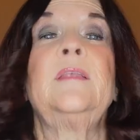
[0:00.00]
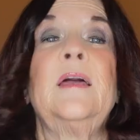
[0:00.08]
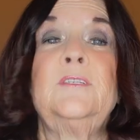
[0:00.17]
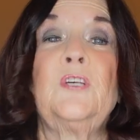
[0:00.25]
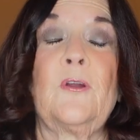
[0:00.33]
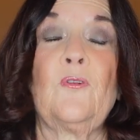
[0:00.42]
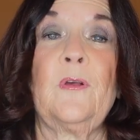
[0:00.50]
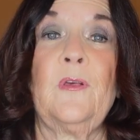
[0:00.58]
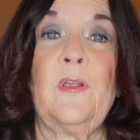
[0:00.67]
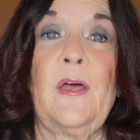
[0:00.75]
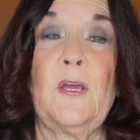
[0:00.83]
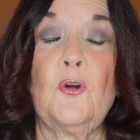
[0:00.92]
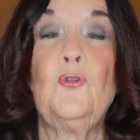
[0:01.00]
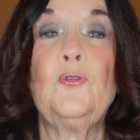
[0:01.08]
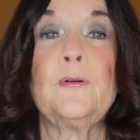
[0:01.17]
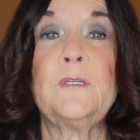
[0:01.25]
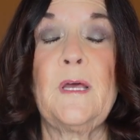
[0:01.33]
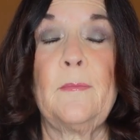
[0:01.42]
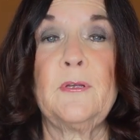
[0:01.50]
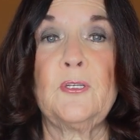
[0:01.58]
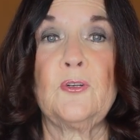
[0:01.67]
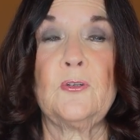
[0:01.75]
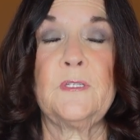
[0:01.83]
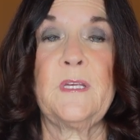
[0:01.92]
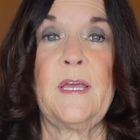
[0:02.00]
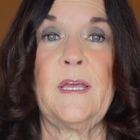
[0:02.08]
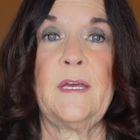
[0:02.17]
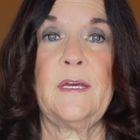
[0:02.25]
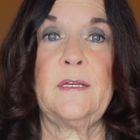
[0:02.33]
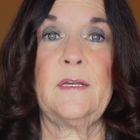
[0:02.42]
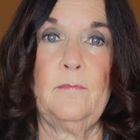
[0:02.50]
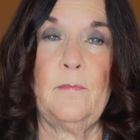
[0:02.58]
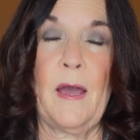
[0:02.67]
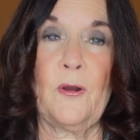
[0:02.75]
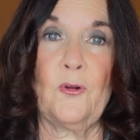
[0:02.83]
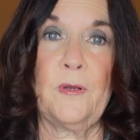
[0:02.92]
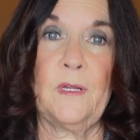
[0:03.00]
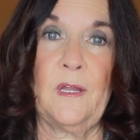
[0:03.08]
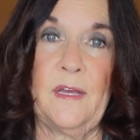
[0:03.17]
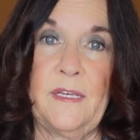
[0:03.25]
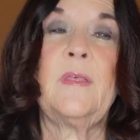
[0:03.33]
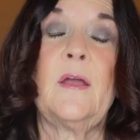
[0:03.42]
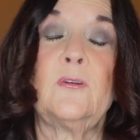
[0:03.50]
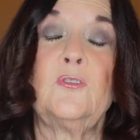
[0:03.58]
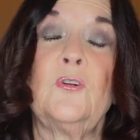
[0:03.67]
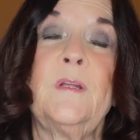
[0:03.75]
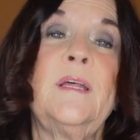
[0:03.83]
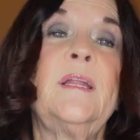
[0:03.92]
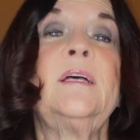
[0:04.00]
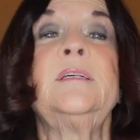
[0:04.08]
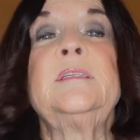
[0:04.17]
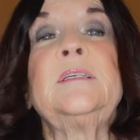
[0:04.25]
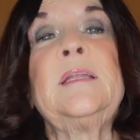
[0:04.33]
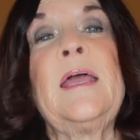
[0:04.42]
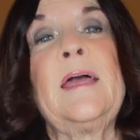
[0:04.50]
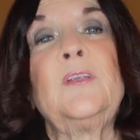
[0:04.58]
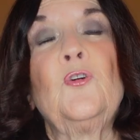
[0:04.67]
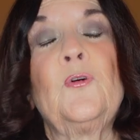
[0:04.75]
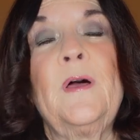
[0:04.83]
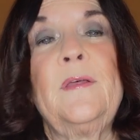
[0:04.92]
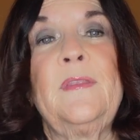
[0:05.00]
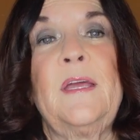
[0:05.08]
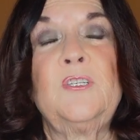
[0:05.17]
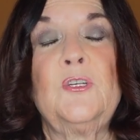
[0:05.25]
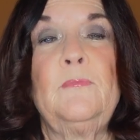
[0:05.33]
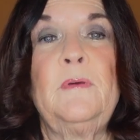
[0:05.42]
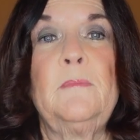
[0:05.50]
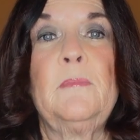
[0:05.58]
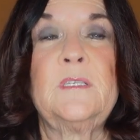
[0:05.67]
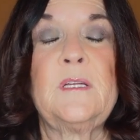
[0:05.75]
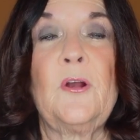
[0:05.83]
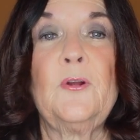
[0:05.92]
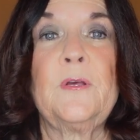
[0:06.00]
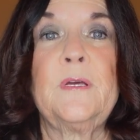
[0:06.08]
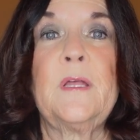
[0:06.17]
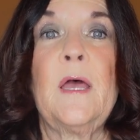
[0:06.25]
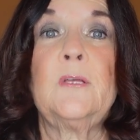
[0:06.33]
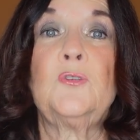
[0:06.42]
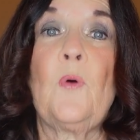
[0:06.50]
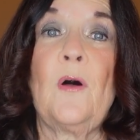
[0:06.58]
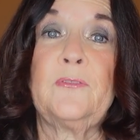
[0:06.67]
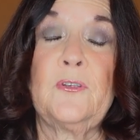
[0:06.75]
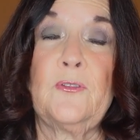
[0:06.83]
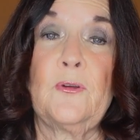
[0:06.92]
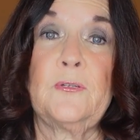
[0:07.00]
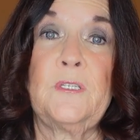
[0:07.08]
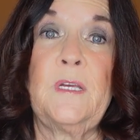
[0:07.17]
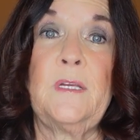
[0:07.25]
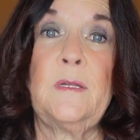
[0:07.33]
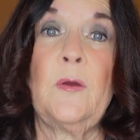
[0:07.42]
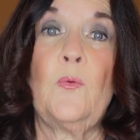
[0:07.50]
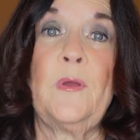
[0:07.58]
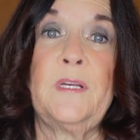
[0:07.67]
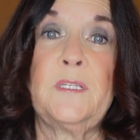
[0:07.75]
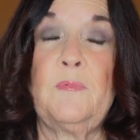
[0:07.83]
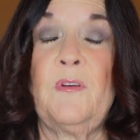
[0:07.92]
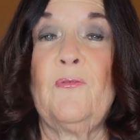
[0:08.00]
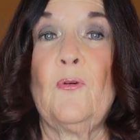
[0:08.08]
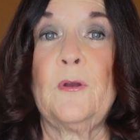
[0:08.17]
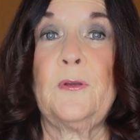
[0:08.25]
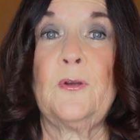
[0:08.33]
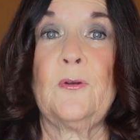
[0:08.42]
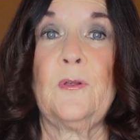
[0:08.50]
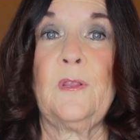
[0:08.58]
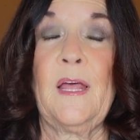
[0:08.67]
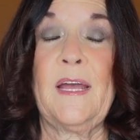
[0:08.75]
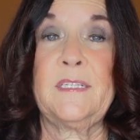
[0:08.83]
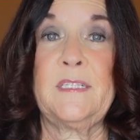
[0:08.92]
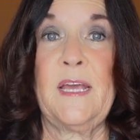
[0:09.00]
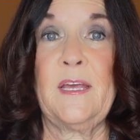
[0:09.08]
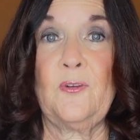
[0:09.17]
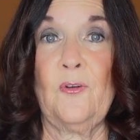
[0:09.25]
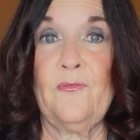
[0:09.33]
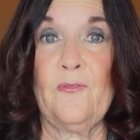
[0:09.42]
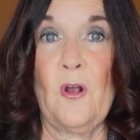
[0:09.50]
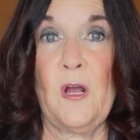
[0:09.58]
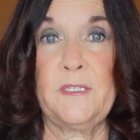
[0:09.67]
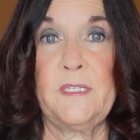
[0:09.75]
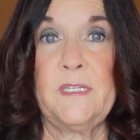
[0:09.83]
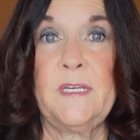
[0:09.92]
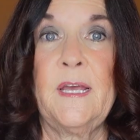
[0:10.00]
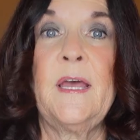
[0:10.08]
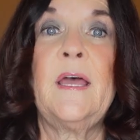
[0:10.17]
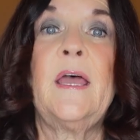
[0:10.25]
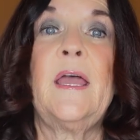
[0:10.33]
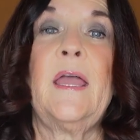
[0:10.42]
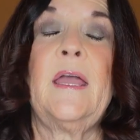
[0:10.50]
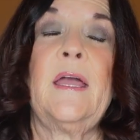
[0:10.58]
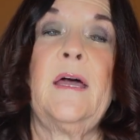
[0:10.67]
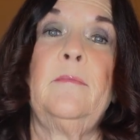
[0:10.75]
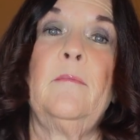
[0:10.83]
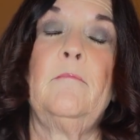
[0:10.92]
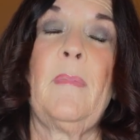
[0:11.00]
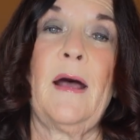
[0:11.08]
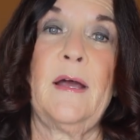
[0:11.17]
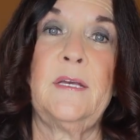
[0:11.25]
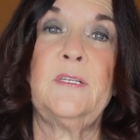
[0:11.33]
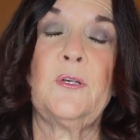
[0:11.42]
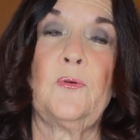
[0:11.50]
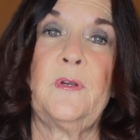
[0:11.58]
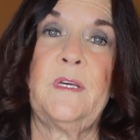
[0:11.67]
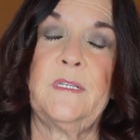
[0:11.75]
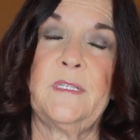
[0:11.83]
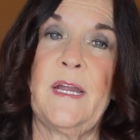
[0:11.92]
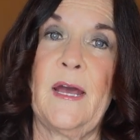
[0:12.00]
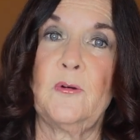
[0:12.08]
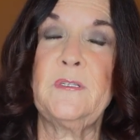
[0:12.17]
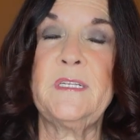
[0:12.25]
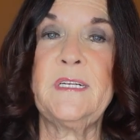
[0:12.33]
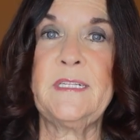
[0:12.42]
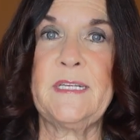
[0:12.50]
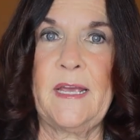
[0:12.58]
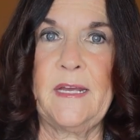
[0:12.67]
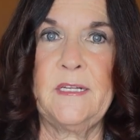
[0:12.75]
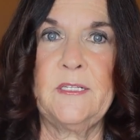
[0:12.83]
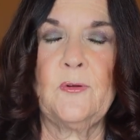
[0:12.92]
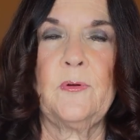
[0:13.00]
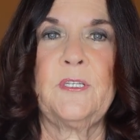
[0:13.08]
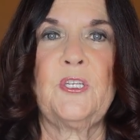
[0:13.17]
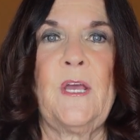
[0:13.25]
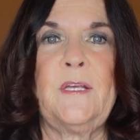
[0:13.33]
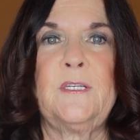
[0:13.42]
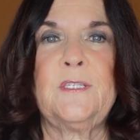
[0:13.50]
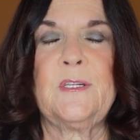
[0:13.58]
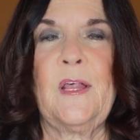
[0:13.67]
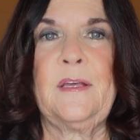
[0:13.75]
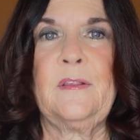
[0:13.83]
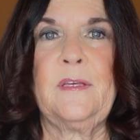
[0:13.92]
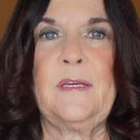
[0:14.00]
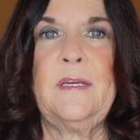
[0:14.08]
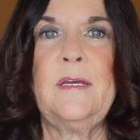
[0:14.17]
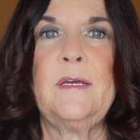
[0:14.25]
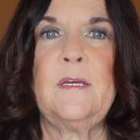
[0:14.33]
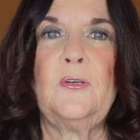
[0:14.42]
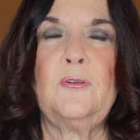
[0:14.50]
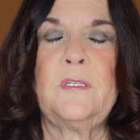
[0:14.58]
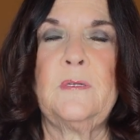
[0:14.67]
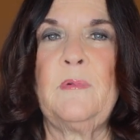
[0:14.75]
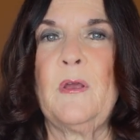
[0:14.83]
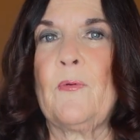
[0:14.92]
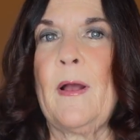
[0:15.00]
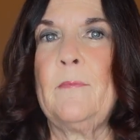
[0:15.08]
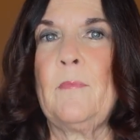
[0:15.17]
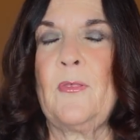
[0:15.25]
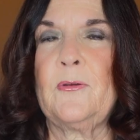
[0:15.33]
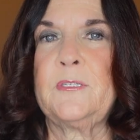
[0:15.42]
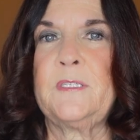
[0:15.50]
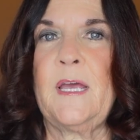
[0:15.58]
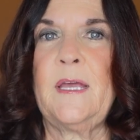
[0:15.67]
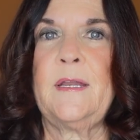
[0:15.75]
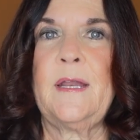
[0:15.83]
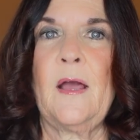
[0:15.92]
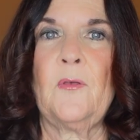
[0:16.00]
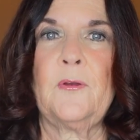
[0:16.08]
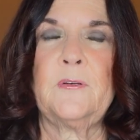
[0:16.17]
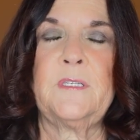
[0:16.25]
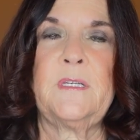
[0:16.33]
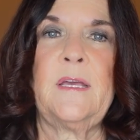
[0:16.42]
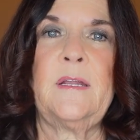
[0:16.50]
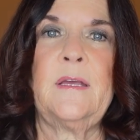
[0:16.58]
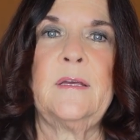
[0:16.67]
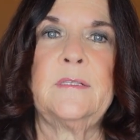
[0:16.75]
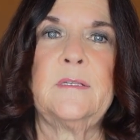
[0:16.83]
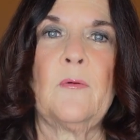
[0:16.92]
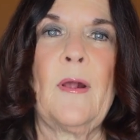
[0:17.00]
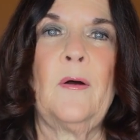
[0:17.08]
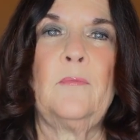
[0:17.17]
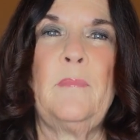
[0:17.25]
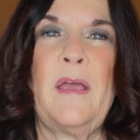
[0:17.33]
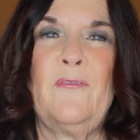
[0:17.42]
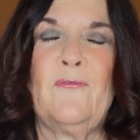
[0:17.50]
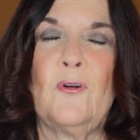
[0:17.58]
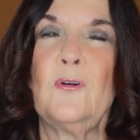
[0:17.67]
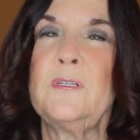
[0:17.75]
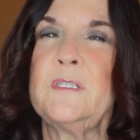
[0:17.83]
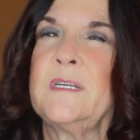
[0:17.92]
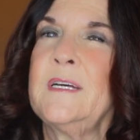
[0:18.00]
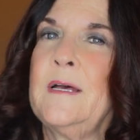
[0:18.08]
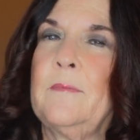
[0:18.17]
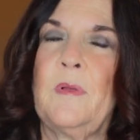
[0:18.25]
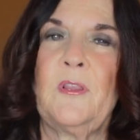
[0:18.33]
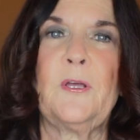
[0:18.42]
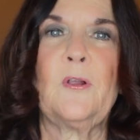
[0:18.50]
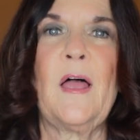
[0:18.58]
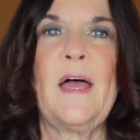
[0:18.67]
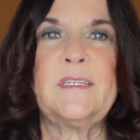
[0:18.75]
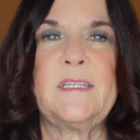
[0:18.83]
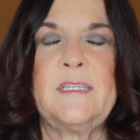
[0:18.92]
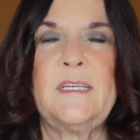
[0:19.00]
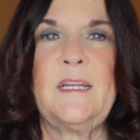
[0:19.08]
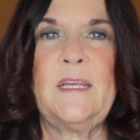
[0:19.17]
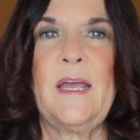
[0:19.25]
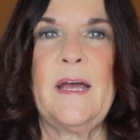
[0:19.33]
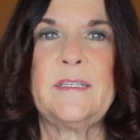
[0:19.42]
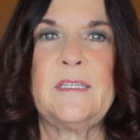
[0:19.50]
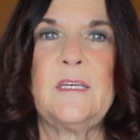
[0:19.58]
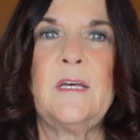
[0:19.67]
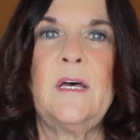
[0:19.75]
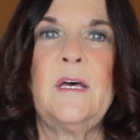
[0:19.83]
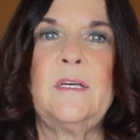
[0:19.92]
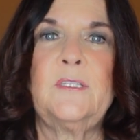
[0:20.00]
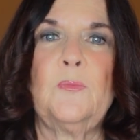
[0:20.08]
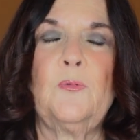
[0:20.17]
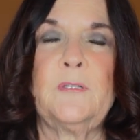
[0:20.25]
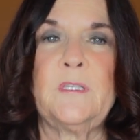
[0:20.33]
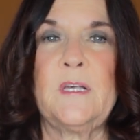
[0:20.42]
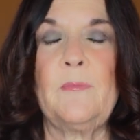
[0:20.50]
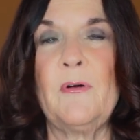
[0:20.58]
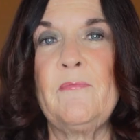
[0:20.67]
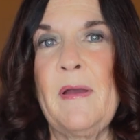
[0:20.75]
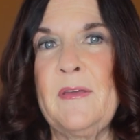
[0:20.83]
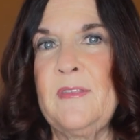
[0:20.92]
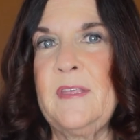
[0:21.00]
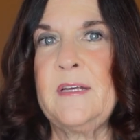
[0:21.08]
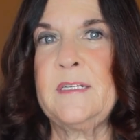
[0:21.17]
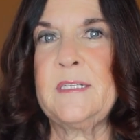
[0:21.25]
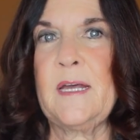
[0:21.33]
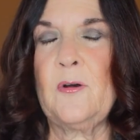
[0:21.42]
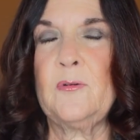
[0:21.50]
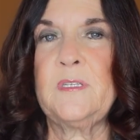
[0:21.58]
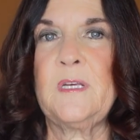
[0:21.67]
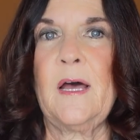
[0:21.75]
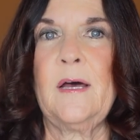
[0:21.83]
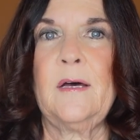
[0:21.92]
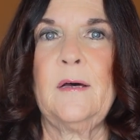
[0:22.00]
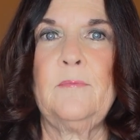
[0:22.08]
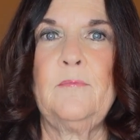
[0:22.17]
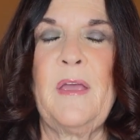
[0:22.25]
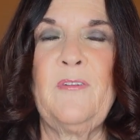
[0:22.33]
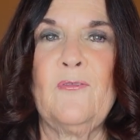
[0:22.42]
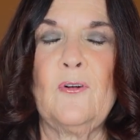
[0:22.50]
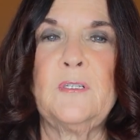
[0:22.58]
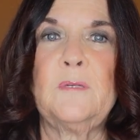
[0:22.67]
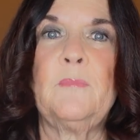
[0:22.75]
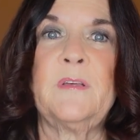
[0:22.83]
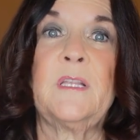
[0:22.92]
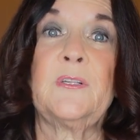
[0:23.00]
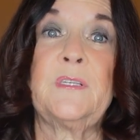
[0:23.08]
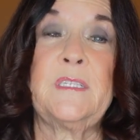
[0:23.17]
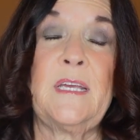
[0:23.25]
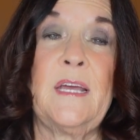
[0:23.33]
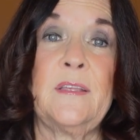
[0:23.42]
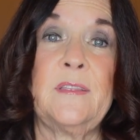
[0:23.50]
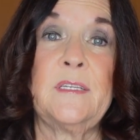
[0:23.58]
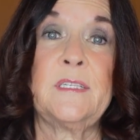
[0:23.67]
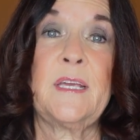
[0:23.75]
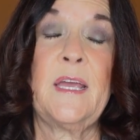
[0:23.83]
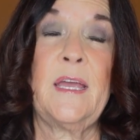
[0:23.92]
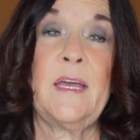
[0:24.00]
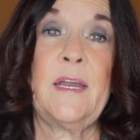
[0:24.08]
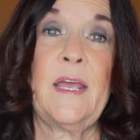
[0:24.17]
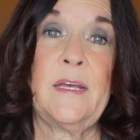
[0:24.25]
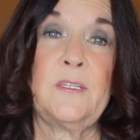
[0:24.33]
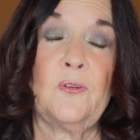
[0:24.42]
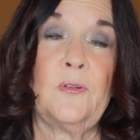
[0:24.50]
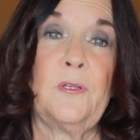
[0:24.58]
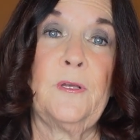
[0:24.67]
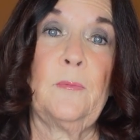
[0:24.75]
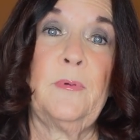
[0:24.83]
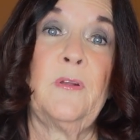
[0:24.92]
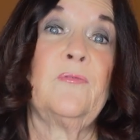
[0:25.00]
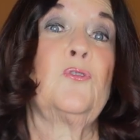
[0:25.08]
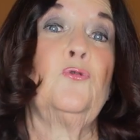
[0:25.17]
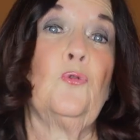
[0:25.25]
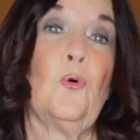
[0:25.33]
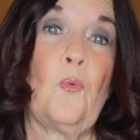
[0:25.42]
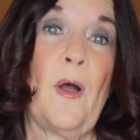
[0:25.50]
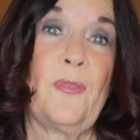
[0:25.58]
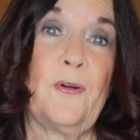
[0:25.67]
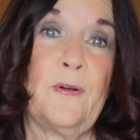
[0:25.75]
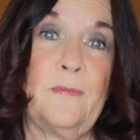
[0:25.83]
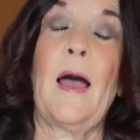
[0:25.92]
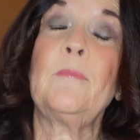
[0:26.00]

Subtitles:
They generally like cooler temperatures and moderate light. They're treated as an annual, and they should be started 12 to 13 weeks before your last annual frost. And my zone is now 6A, so it changed slightly. It used to be around Mother's Day, and now they're stating it's around May 1st. A little hesitant yet to put some of my things out May 1st, but the Lisianthus can handle a little bit of cool weather.